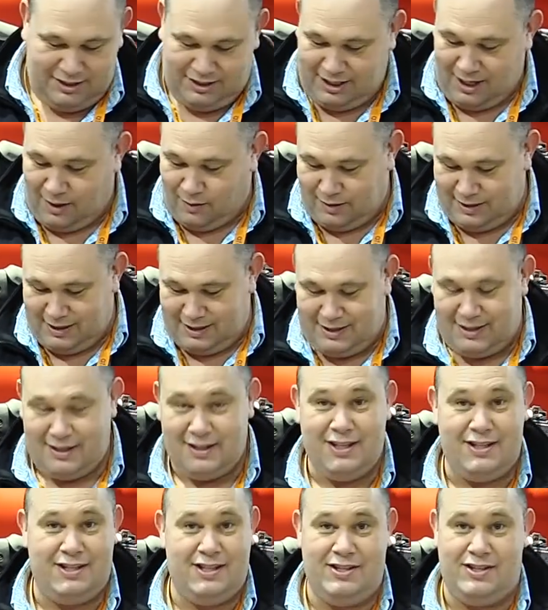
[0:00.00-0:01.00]
do you know what? This
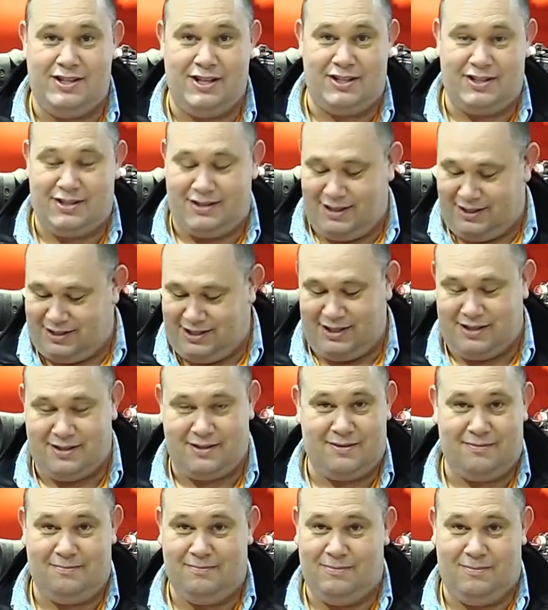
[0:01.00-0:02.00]

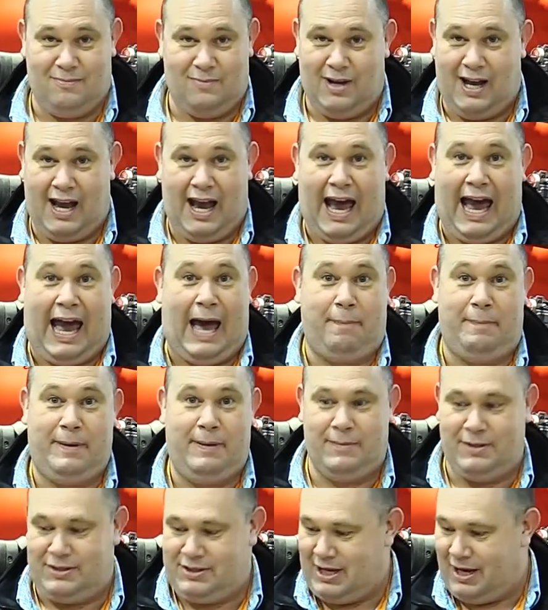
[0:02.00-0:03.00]
is happy
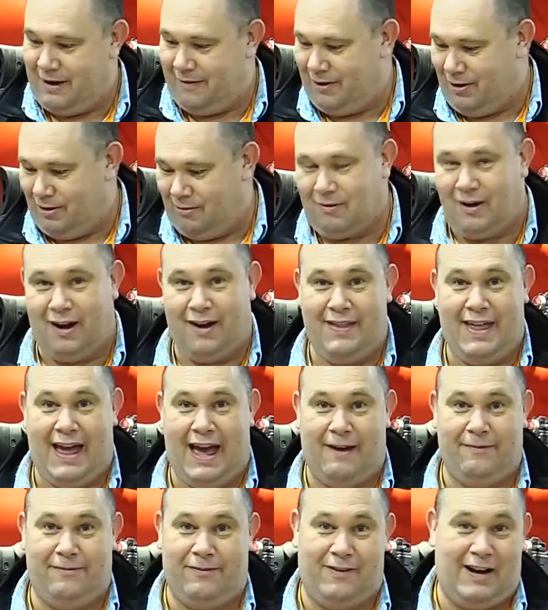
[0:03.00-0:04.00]
material right
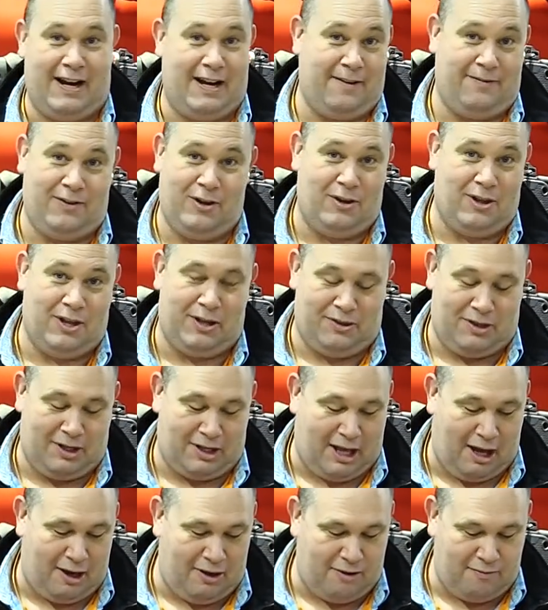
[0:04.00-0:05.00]
there for any of you that
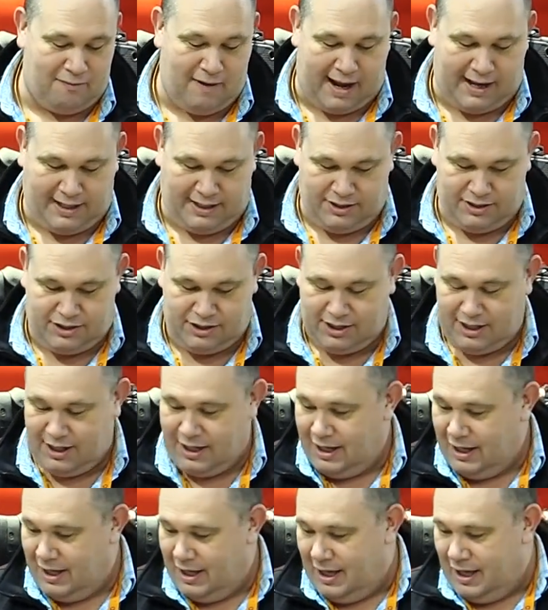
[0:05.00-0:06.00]
go to the range.
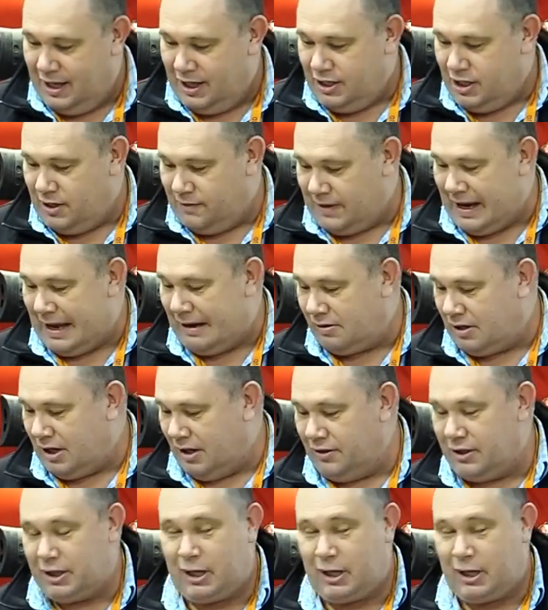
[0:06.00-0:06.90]
You've now got the